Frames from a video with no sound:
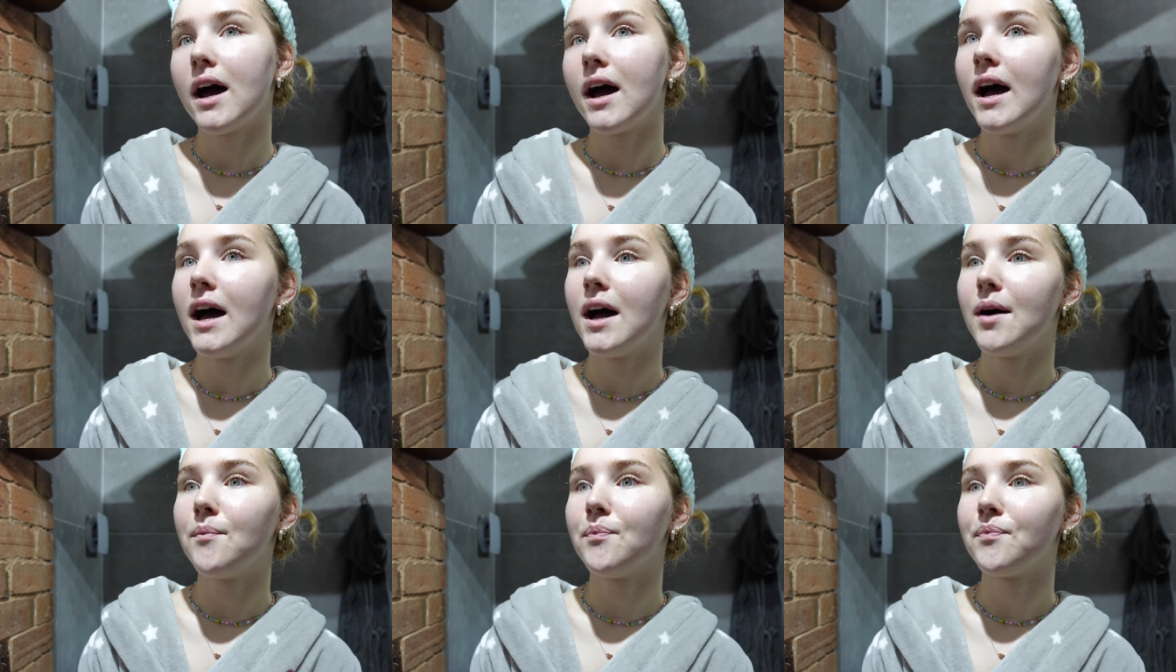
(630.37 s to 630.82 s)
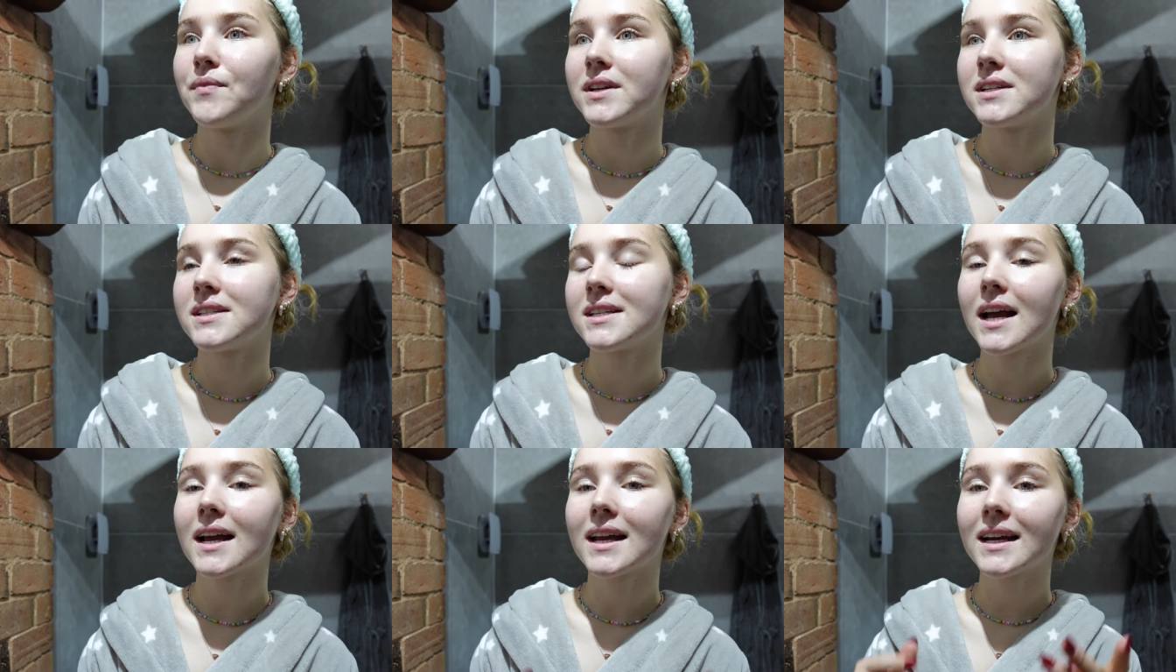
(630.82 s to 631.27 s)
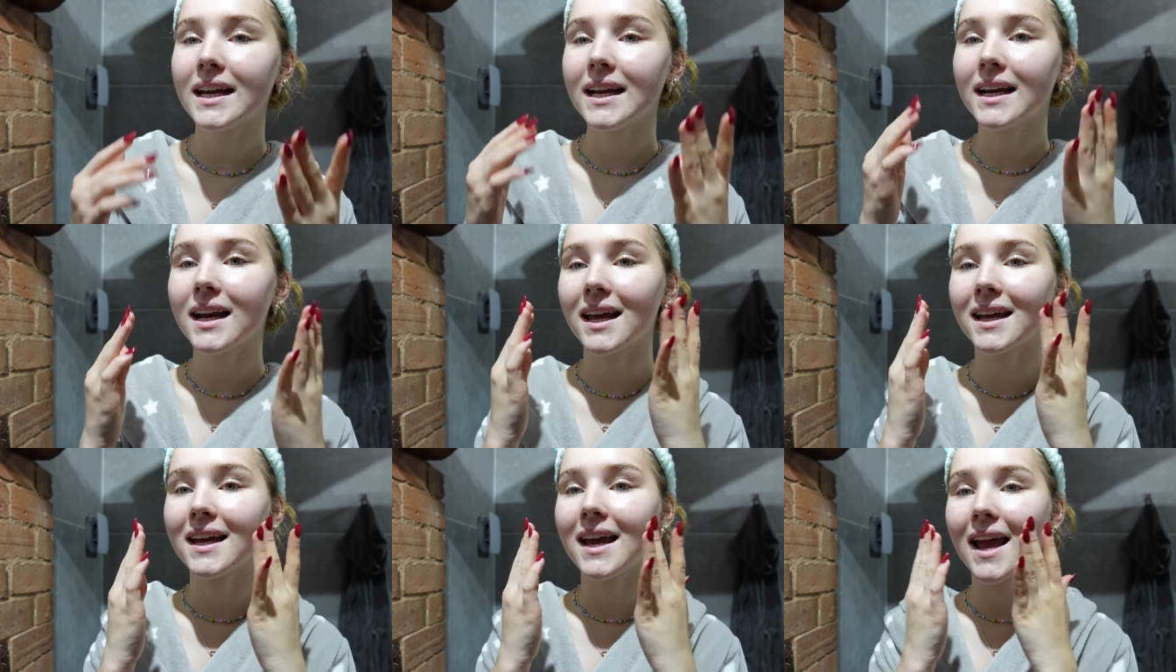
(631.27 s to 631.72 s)
And secondly,
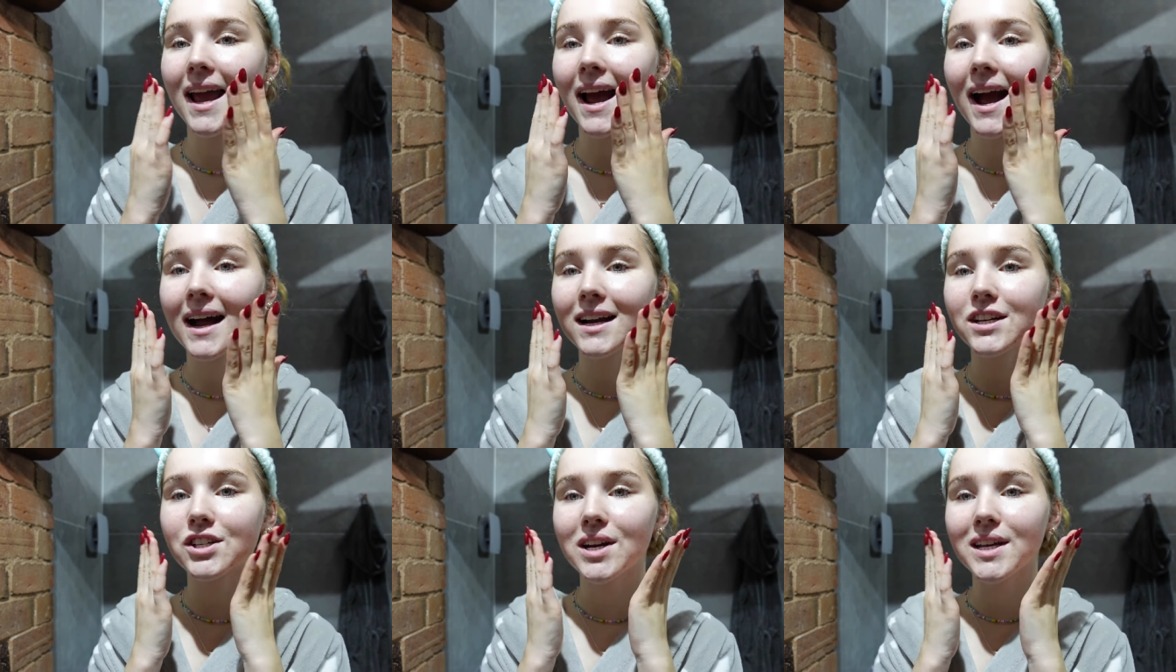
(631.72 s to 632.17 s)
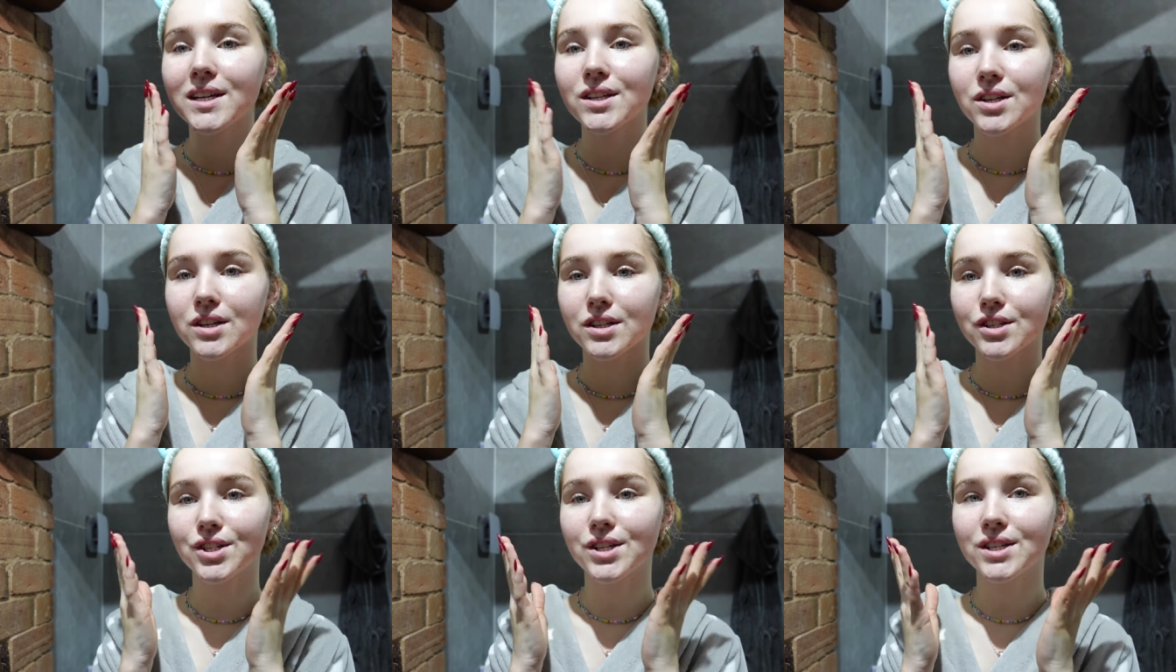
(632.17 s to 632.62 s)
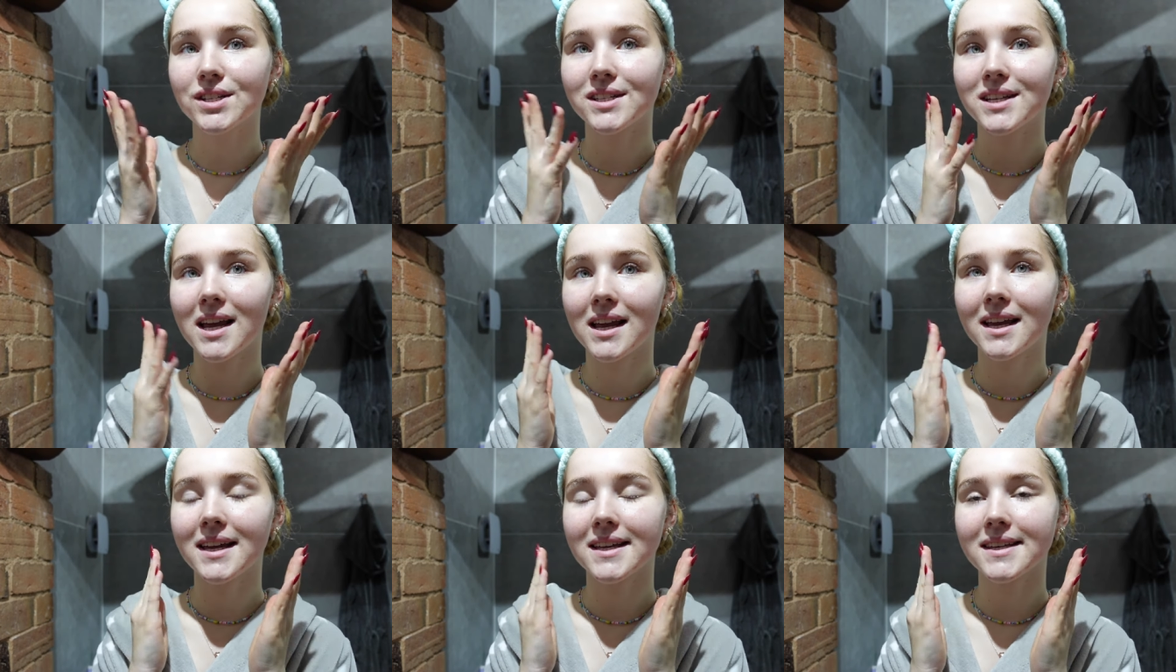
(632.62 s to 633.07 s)
like, it actually does just
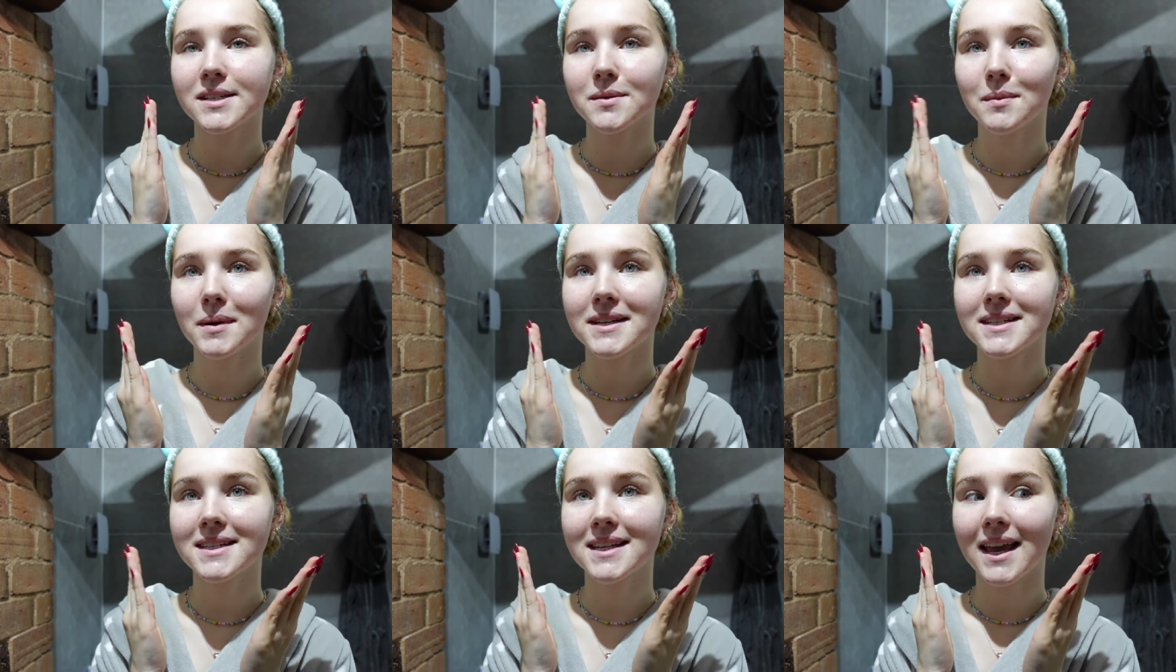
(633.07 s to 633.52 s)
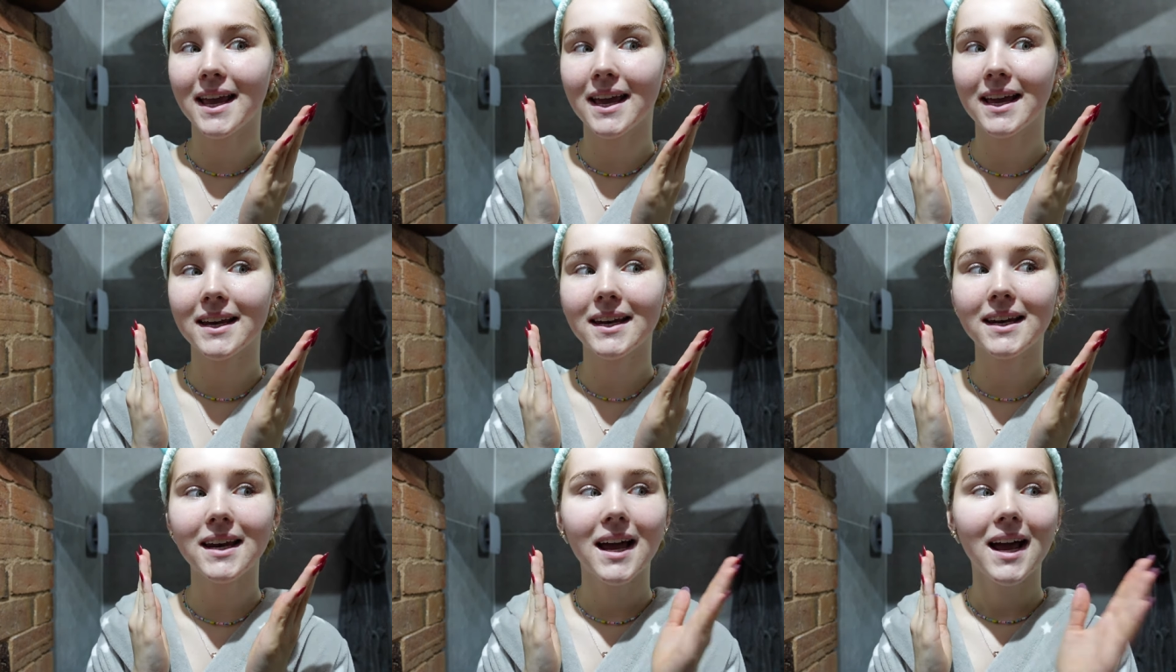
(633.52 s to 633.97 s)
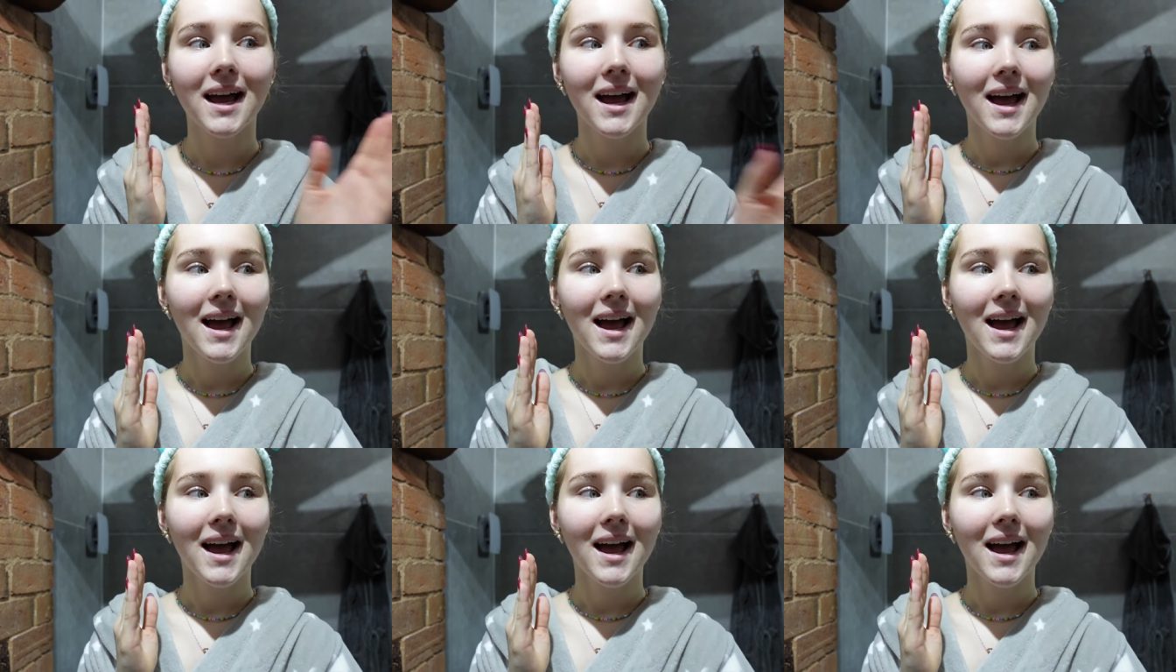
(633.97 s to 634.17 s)
sink into my skin.